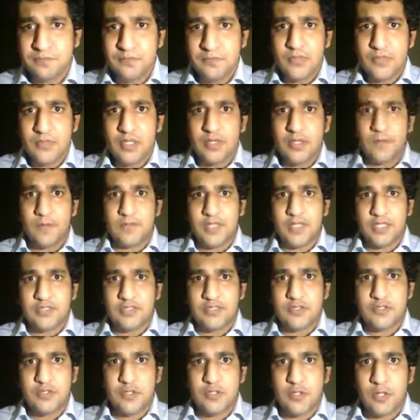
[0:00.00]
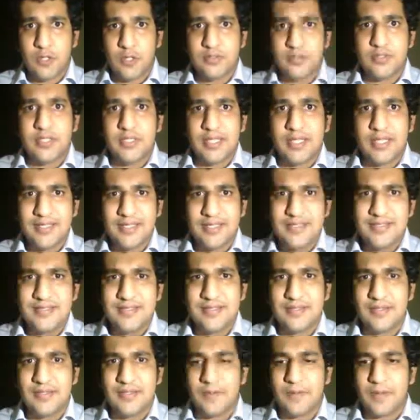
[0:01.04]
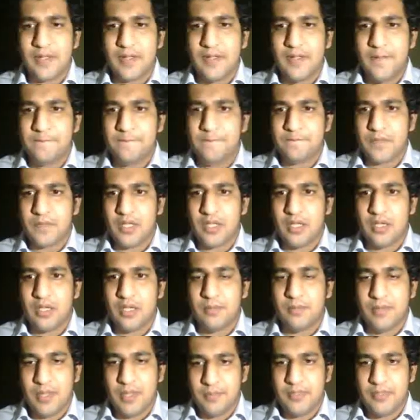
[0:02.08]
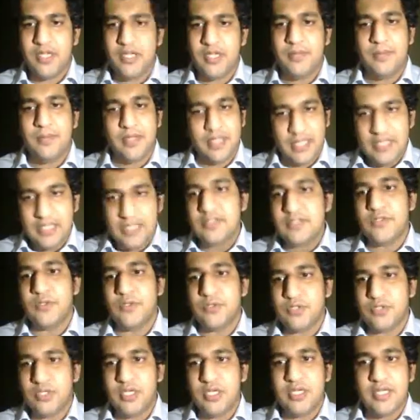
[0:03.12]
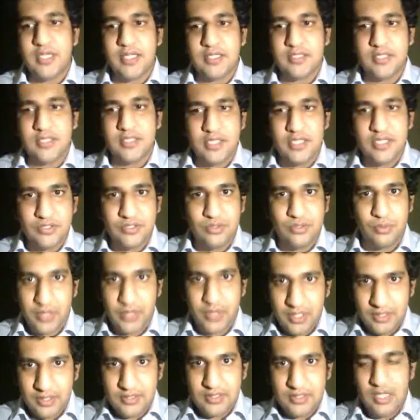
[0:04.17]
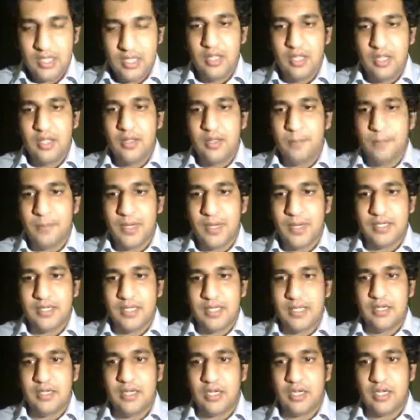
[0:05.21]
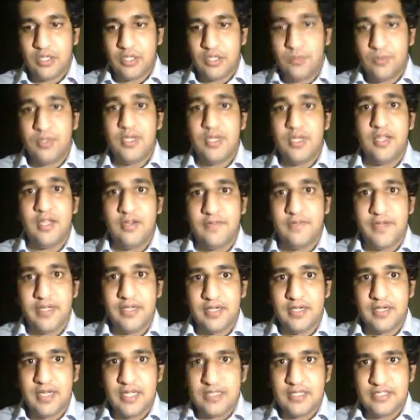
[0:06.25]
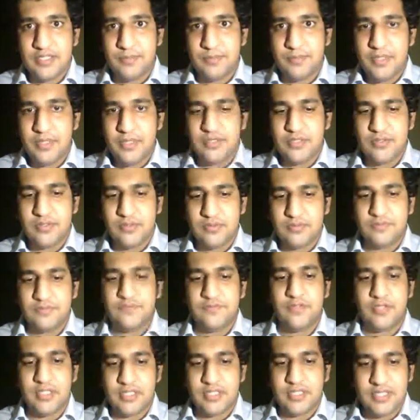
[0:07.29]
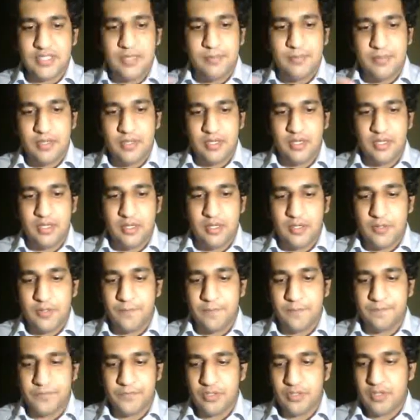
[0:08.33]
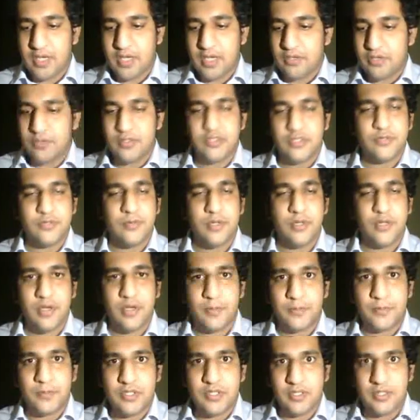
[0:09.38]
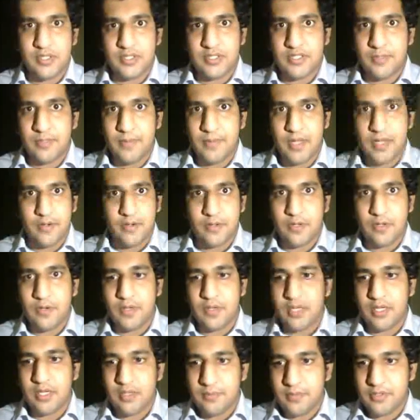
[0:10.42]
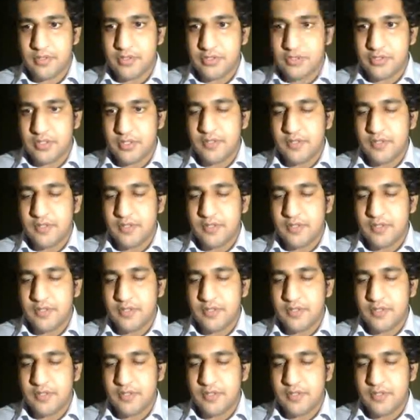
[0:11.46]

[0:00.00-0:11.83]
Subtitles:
Now, that's not the case, okay? Papilledema, yes, usually takes days to weeks, but in acutely elevated ICP, so for example, aneurysmal rupture, subarachnoid hemorrhage,